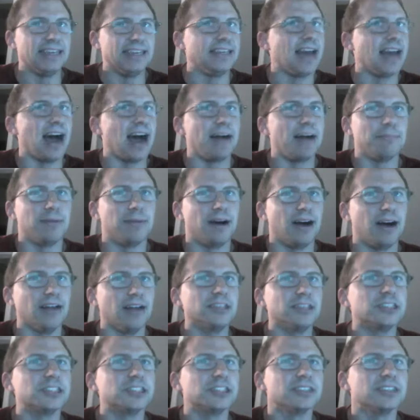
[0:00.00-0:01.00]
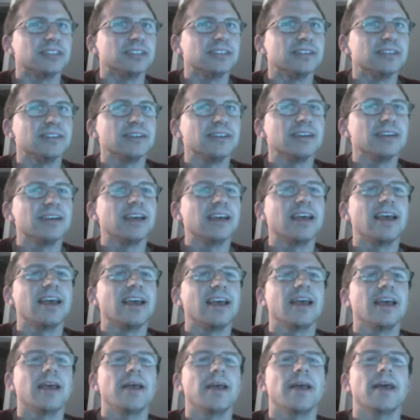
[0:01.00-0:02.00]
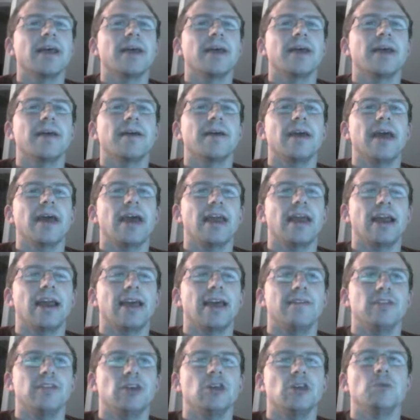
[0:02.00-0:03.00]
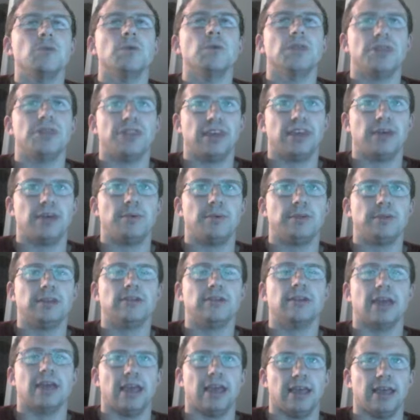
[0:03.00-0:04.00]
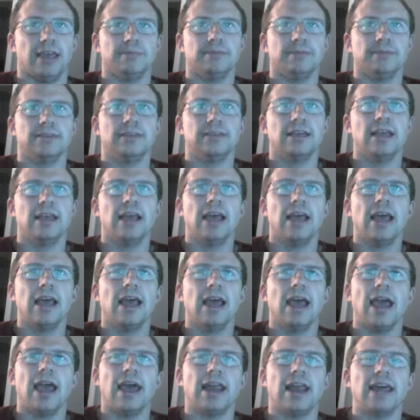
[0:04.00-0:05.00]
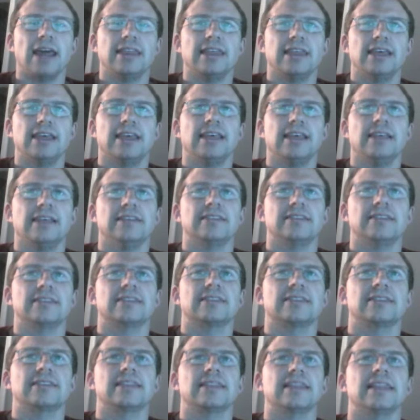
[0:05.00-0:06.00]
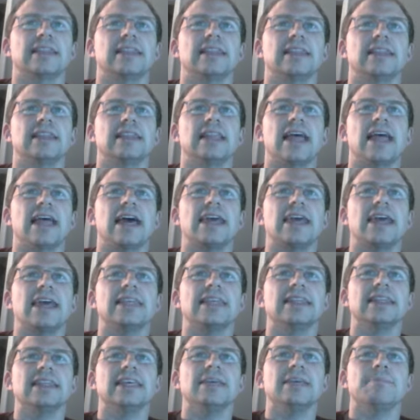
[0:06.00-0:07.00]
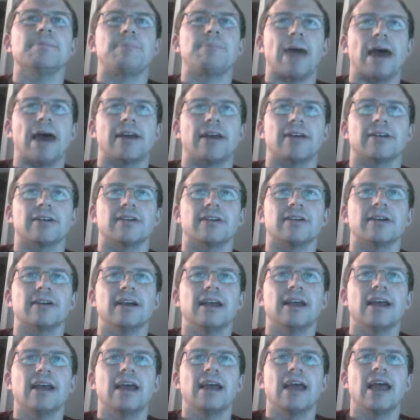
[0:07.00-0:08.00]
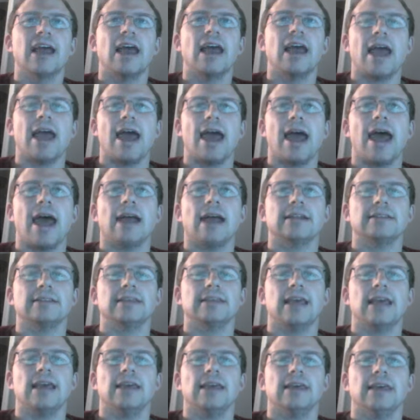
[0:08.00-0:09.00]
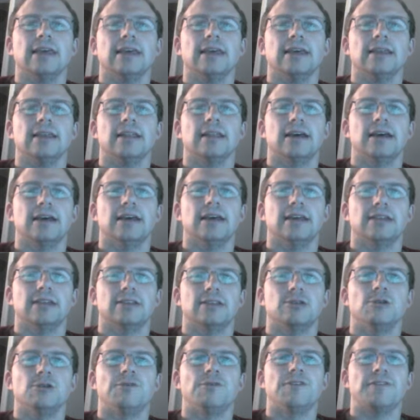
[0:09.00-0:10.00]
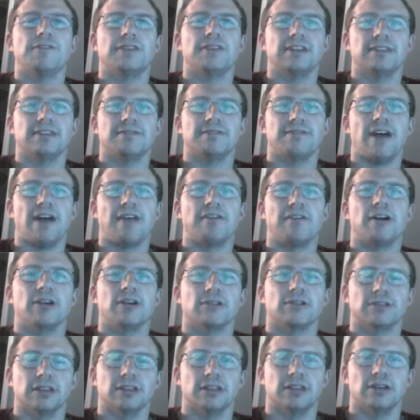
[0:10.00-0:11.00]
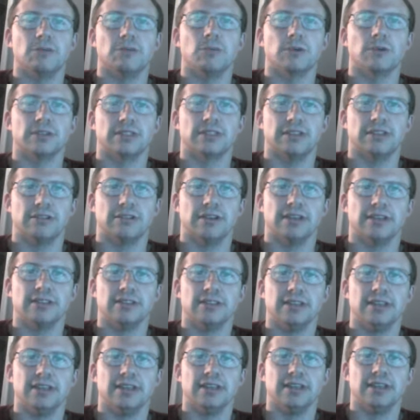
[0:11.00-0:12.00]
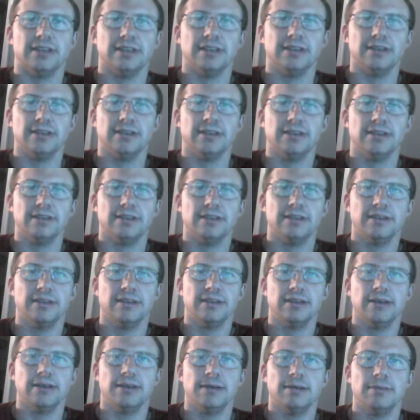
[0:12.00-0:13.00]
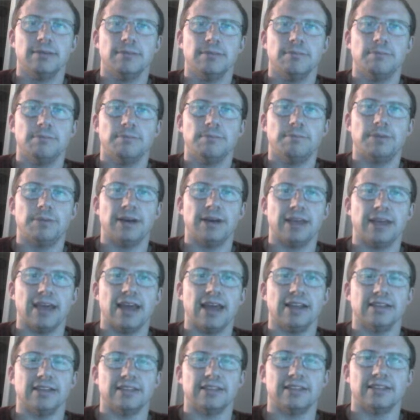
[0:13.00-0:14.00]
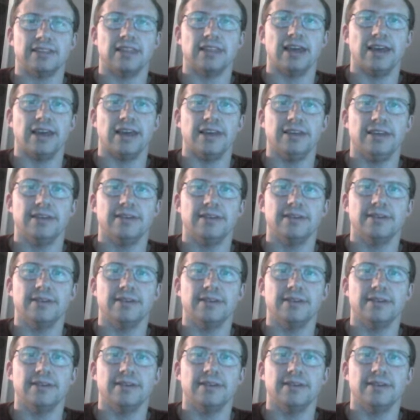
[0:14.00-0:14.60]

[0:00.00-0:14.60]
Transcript: not much. No. And even though you wouldn't think with their games, and I think he's slightly better at taking like 250s and 500s a little more seriously. But again, it's slight.